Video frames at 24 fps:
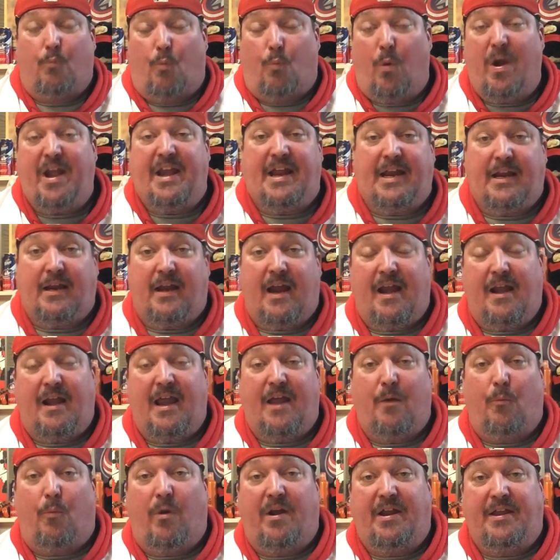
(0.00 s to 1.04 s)
winning and
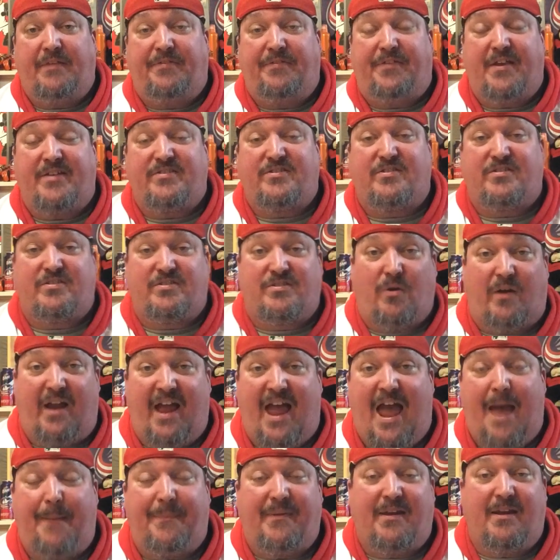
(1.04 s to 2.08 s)
what he thinks is going to
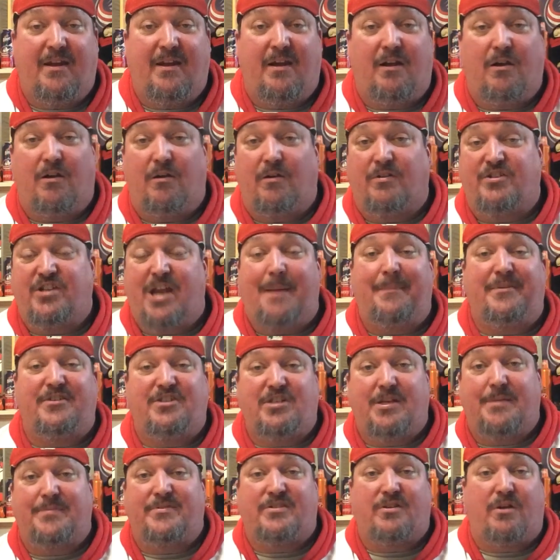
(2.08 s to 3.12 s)
happen here,
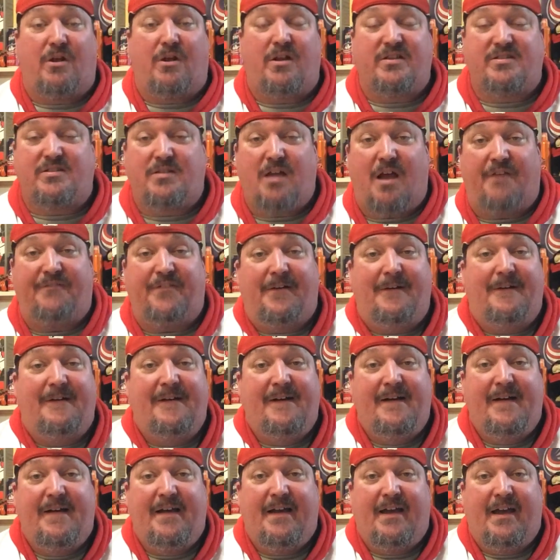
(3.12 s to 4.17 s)
championships and all that stuff.
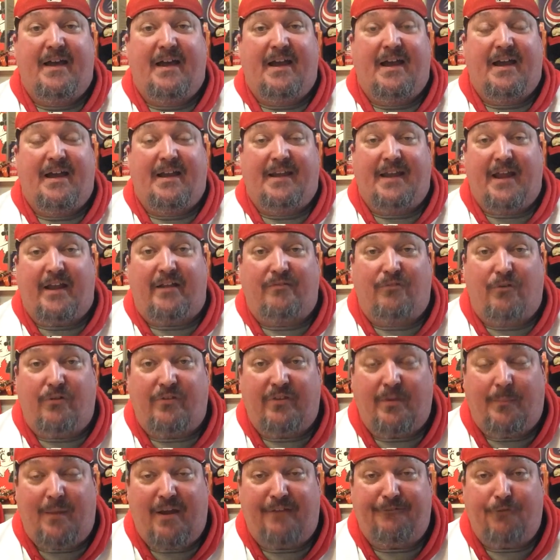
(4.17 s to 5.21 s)
Nick looked
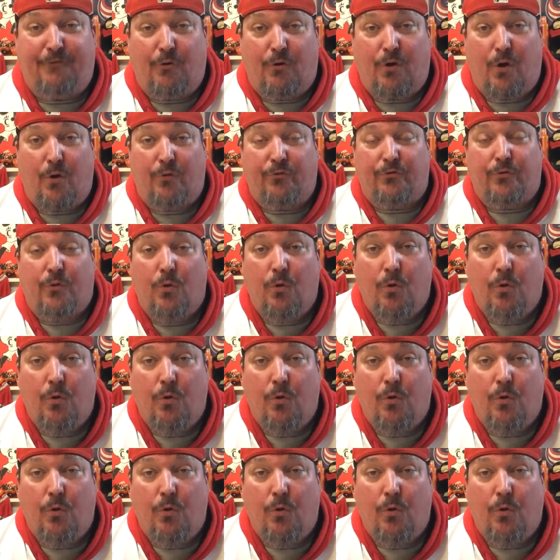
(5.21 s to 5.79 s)
at the microphone and goes,